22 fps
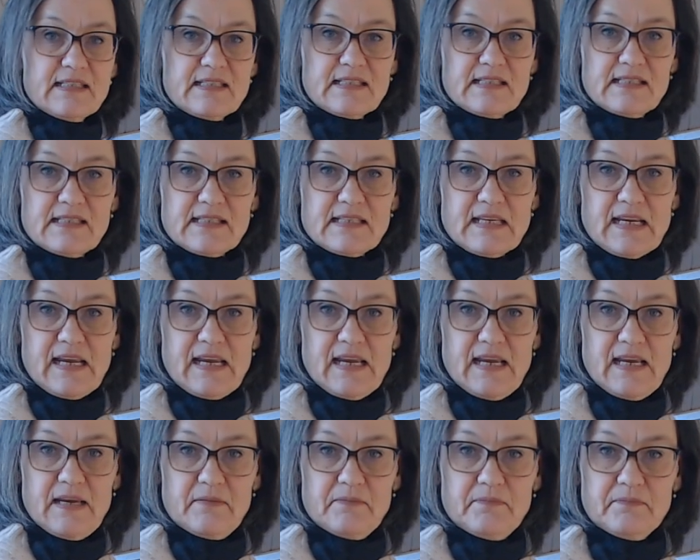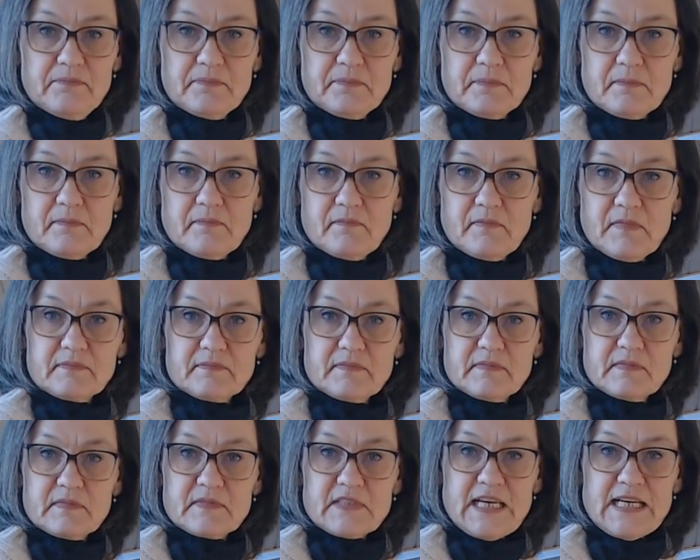the same
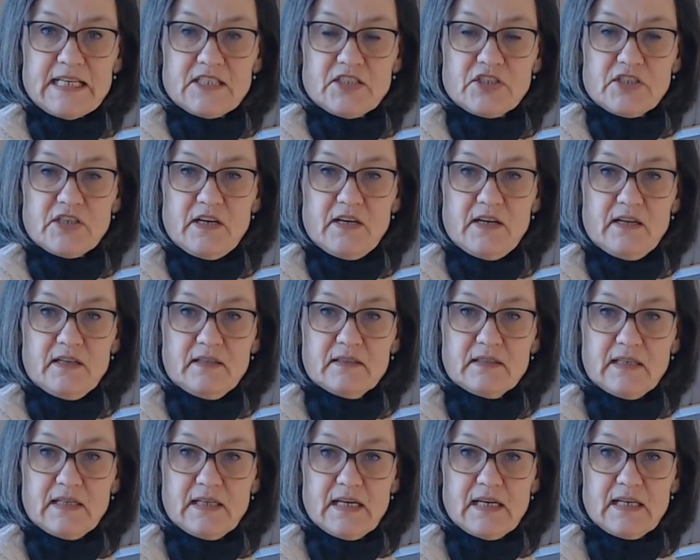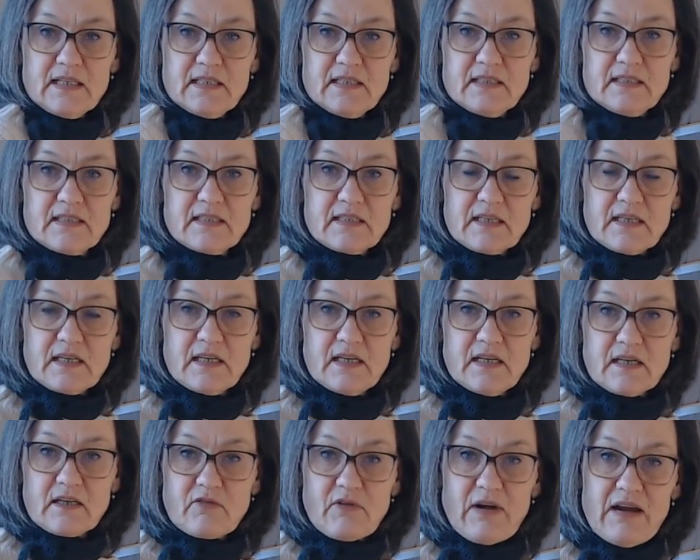texture and
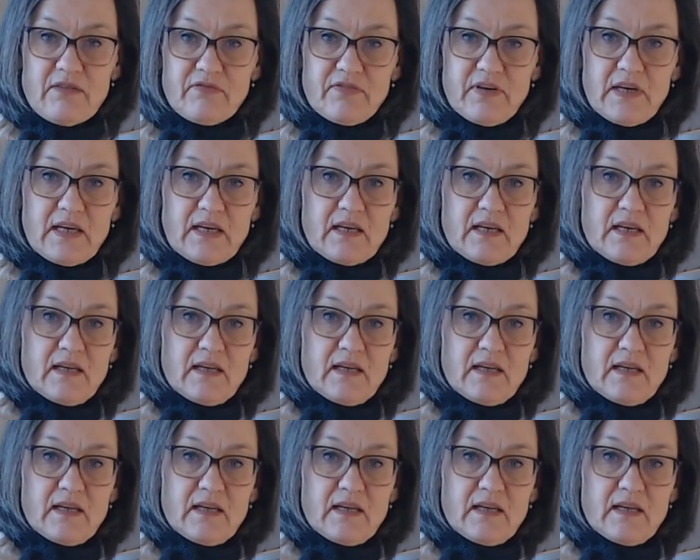graphic,